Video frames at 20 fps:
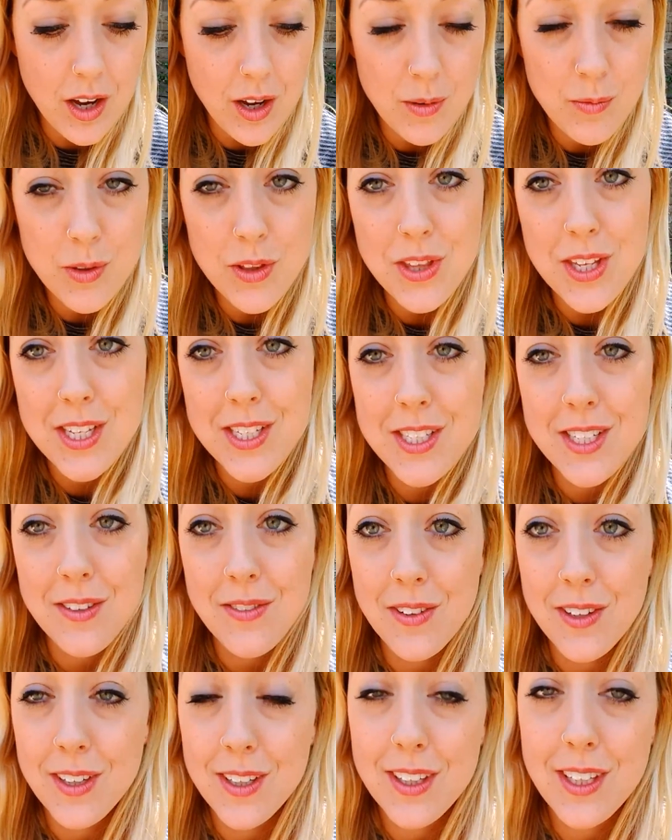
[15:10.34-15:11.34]
with these
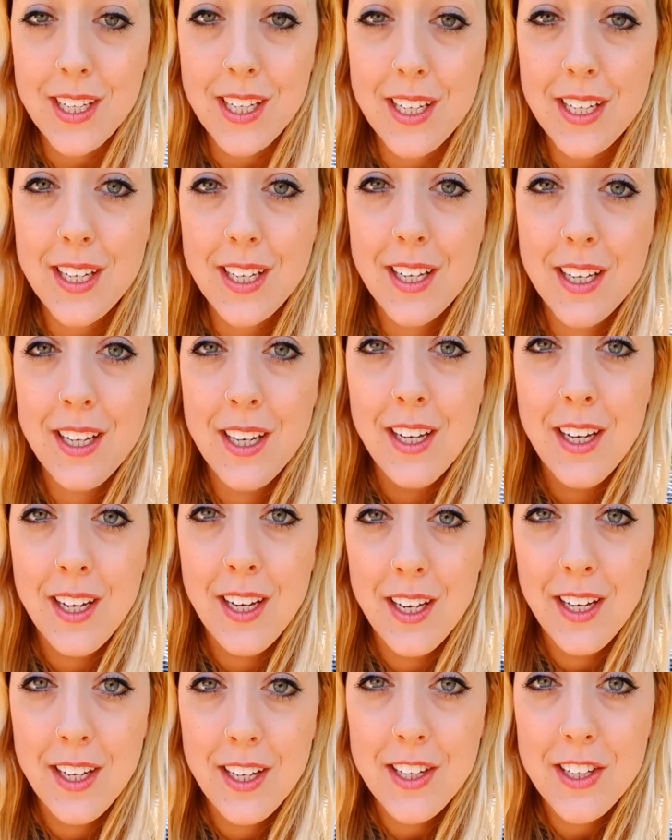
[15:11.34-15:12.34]
different like
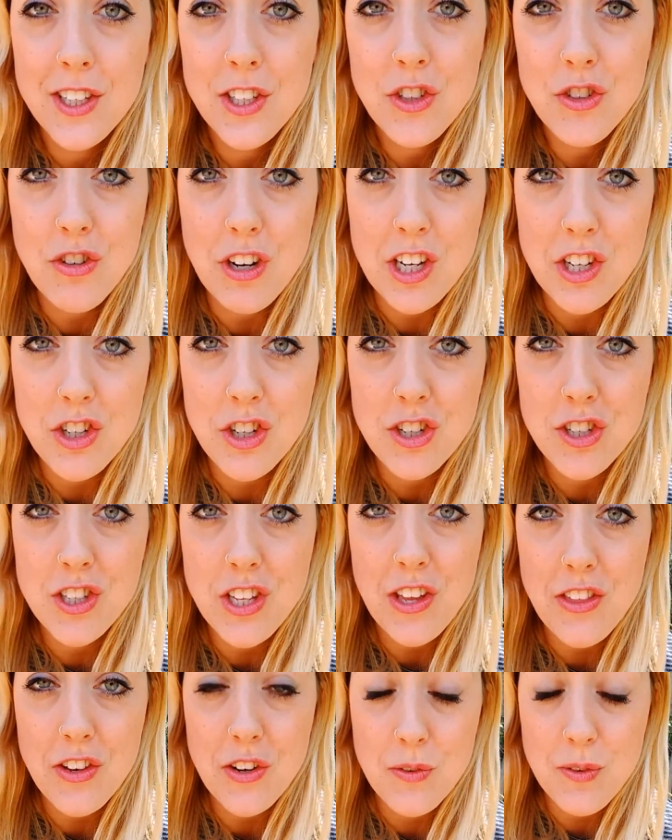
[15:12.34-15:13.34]
structures
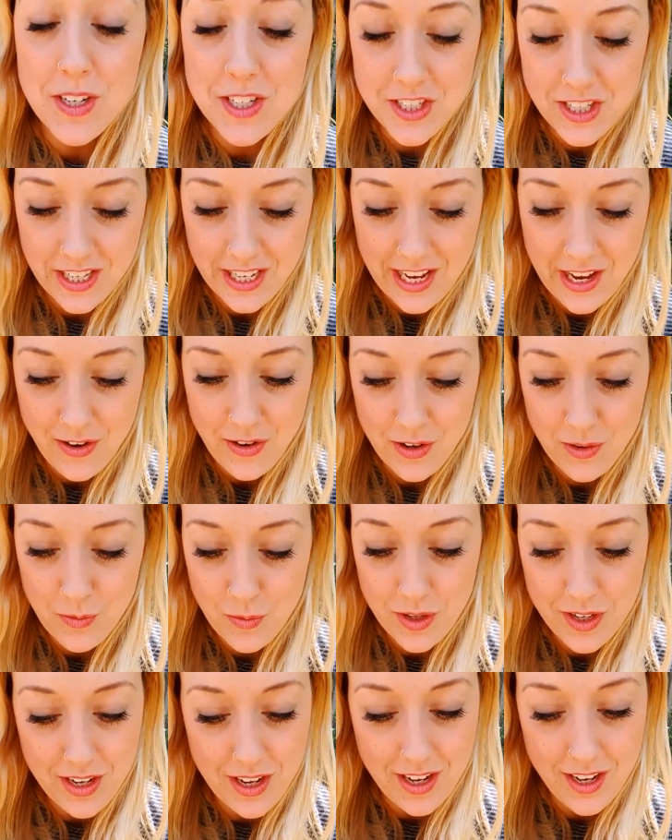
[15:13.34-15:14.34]
that they're renting out and
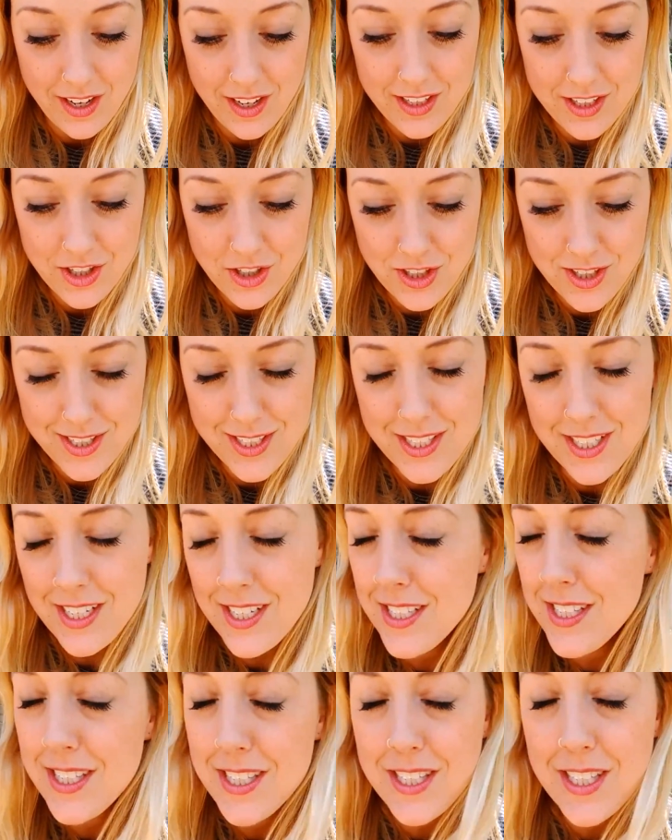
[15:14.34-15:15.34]
whatnot. It's
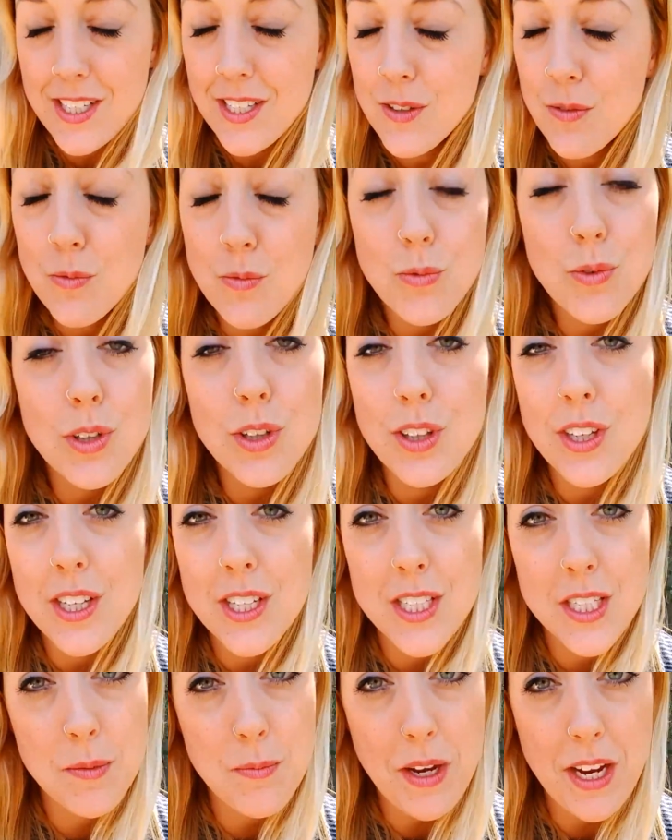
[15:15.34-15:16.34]
really
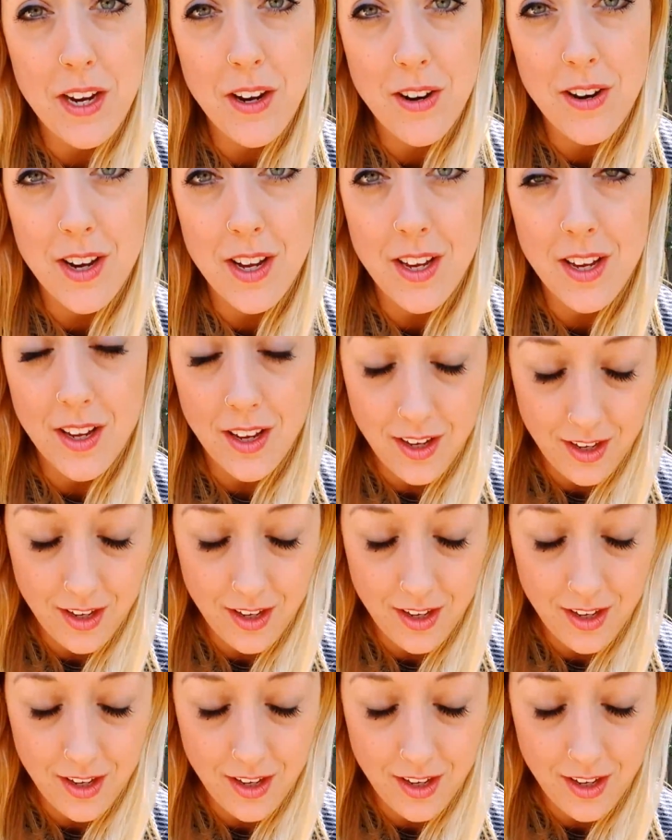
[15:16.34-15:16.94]
inspiring.